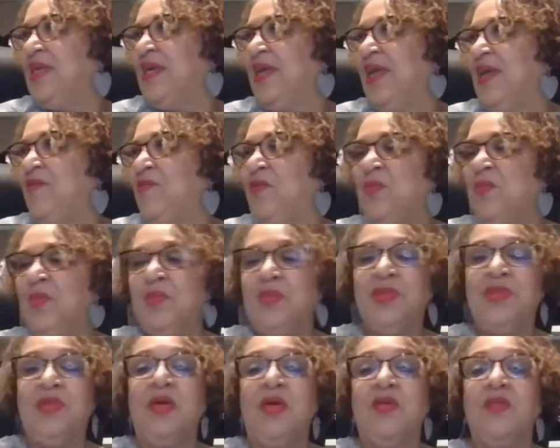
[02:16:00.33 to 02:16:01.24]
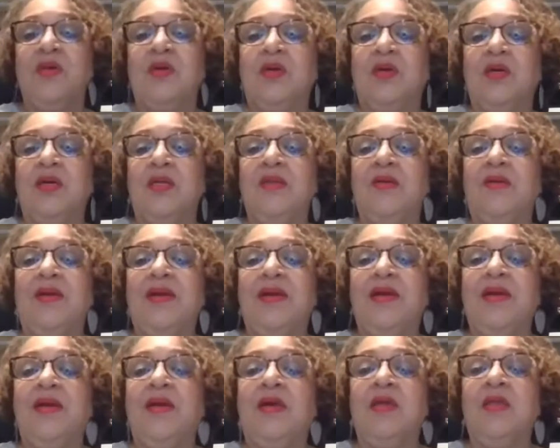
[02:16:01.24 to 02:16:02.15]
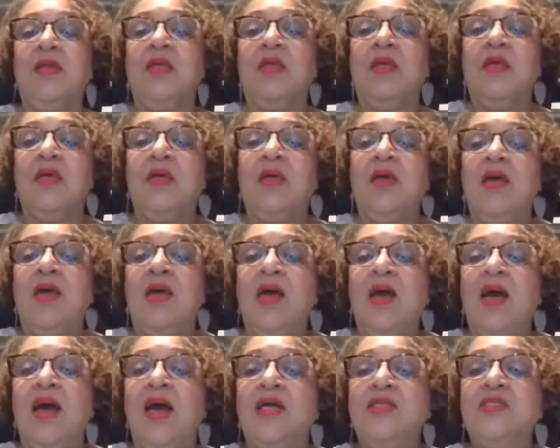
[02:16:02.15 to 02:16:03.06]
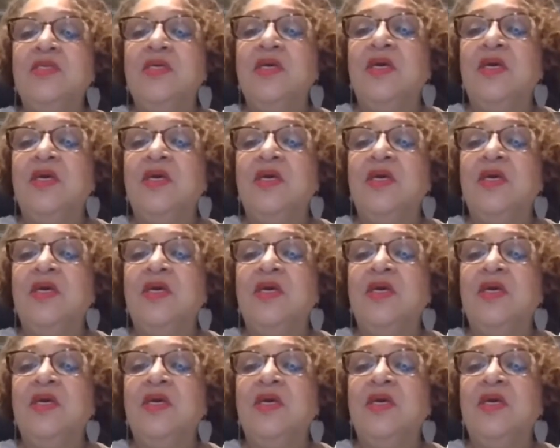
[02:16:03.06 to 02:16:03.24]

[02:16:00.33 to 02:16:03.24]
I can't remember the other color I had.